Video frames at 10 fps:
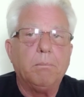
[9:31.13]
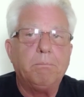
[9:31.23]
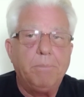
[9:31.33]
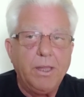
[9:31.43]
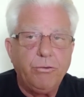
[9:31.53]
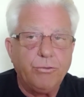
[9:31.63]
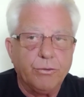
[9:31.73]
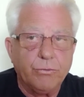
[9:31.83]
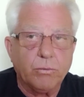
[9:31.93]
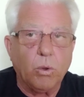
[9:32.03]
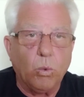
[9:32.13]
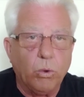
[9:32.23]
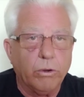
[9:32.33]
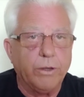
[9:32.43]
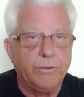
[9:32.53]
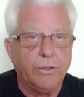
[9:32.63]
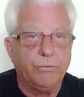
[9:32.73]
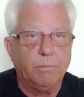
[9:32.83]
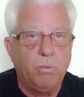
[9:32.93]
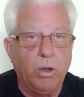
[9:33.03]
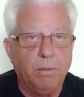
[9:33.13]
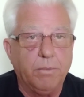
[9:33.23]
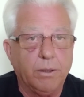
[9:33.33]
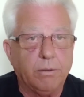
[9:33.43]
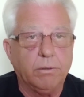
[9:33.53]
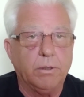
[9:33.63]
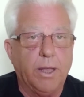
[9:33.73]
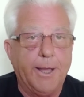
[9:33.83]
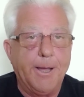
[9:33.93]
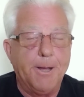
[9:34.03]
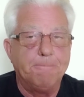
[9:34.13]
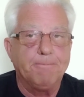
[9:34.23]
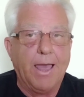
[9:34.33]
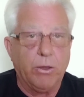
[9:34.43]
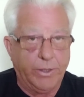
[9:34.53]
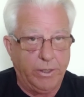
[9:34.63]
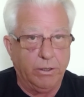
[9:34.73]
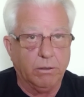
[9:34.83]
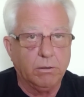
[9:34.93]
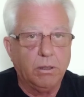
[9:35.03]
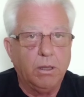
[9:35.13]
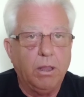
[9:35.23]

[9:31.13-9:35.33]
Beaches were a disappointment out here.